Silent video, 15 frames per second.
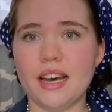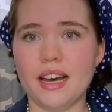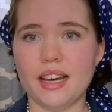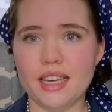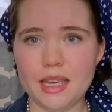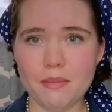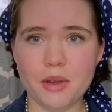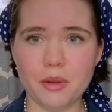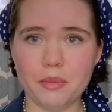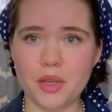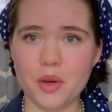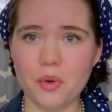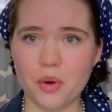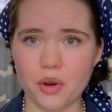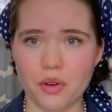email
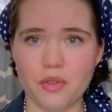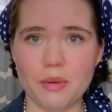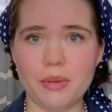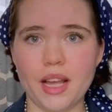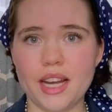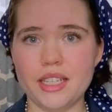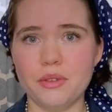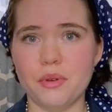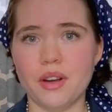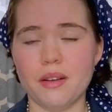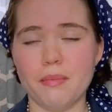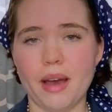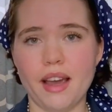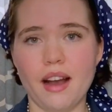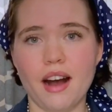me, or reply to
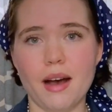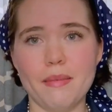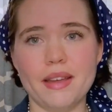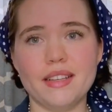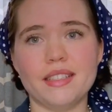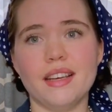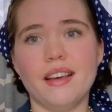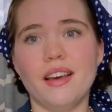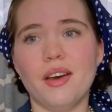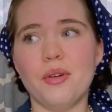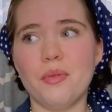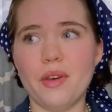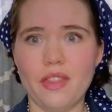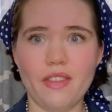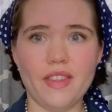my comment
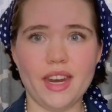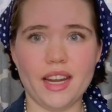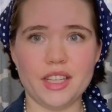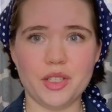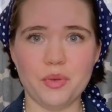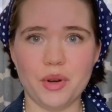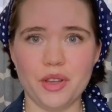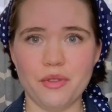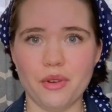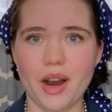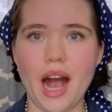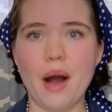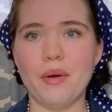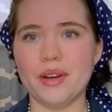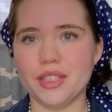within the next
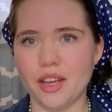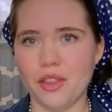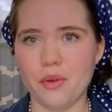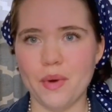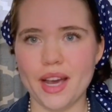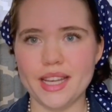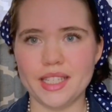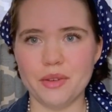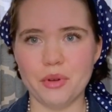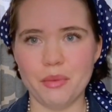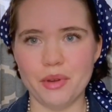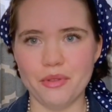24 hours, otherwise it will be